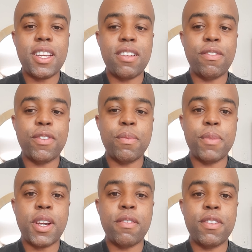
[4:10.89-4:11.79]
10
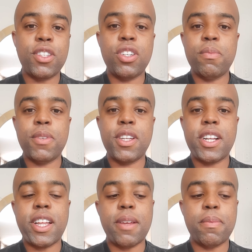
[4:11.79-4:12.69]
from rival Germany
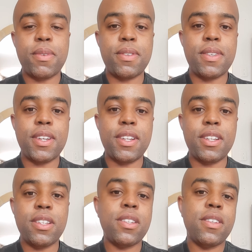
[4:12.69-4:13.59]
clubs and